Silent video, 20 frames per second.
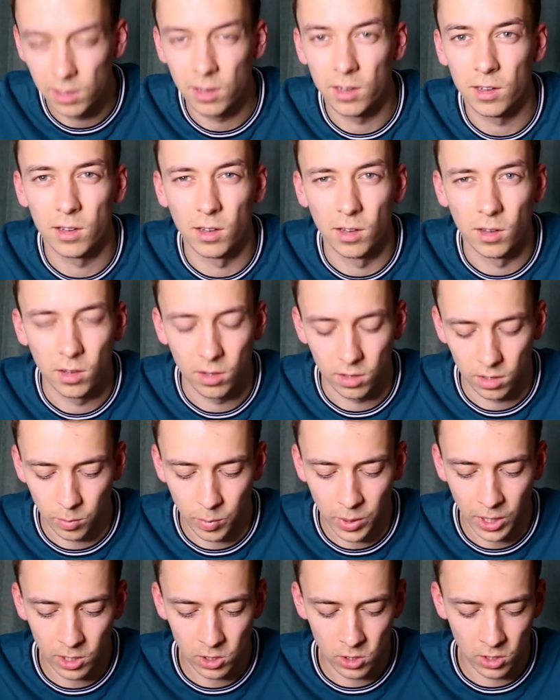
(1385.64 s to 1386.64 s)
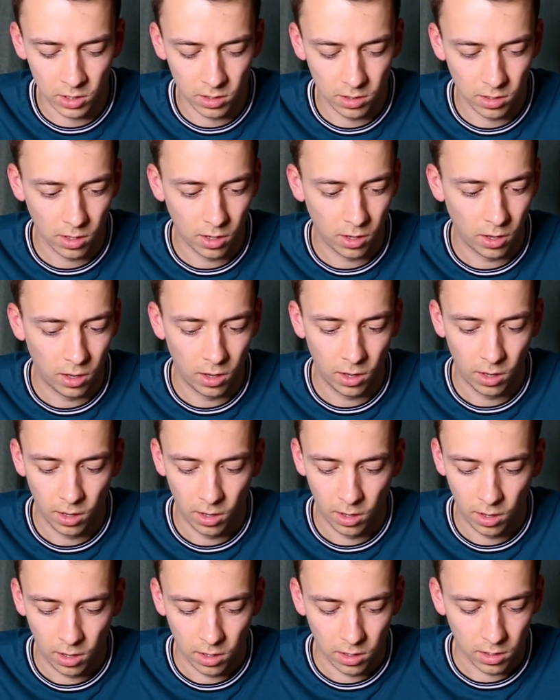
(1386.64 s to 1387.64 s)
the packaging,
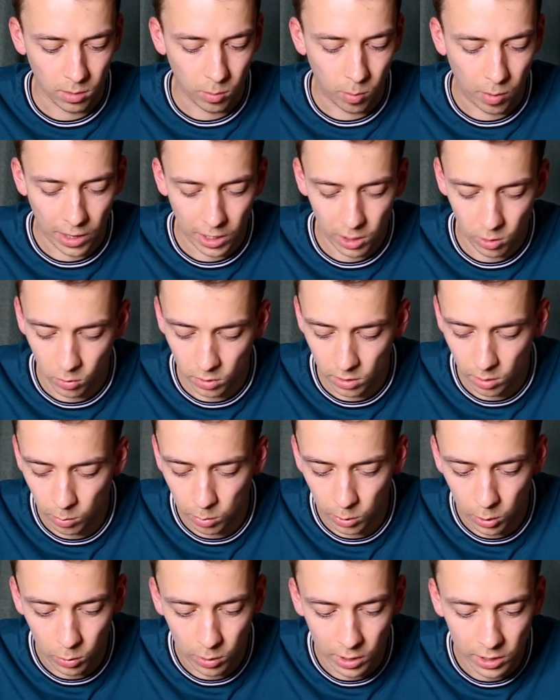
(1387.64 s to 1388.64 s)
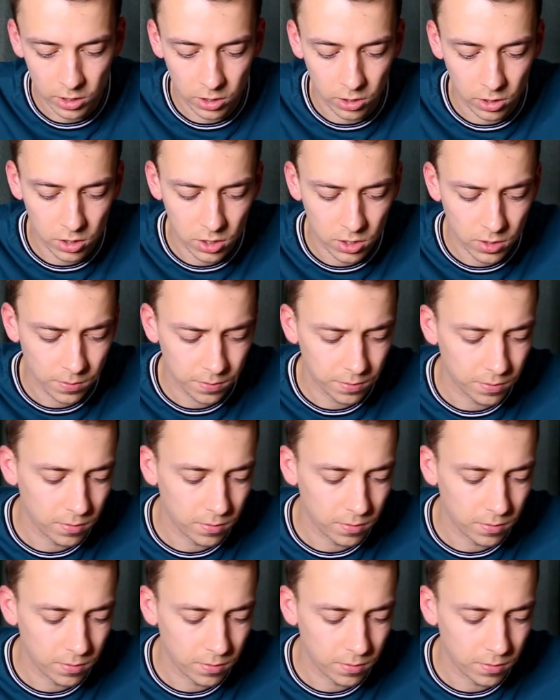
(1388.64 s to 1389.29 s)
the black with the blue letters.